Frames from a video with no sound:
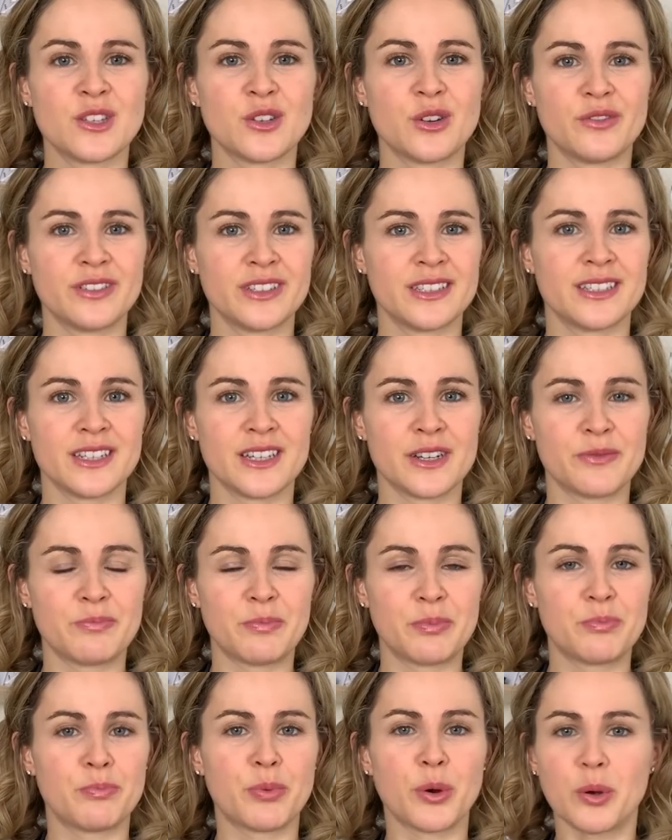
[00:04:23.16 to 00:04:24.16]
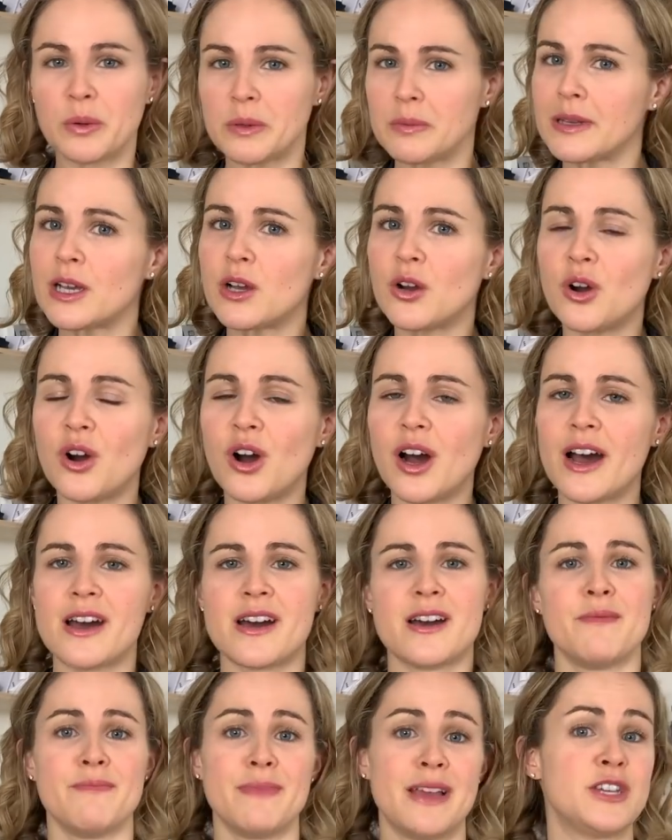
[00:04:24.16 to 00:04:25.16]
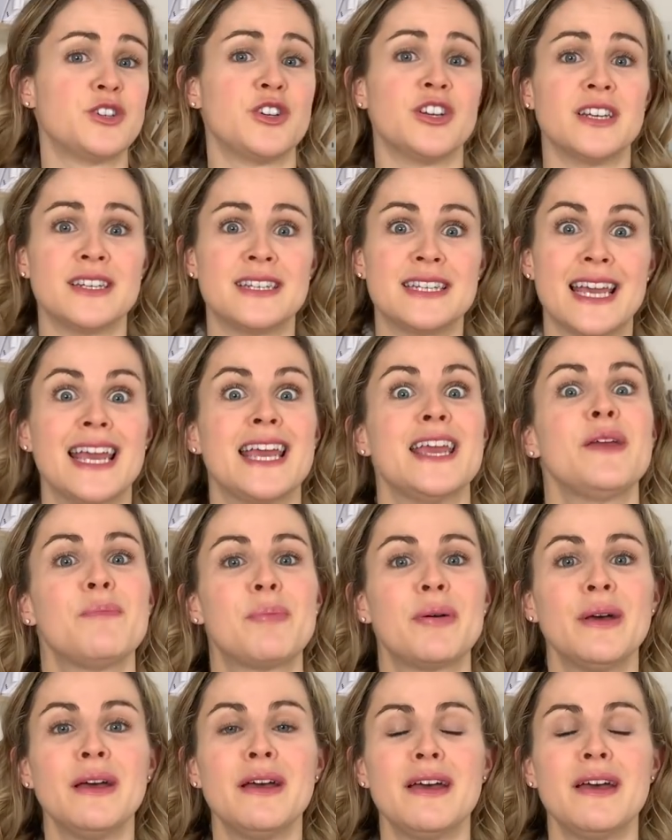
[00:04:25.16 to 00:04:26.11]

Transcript: So obviously you're probably got a measuring tape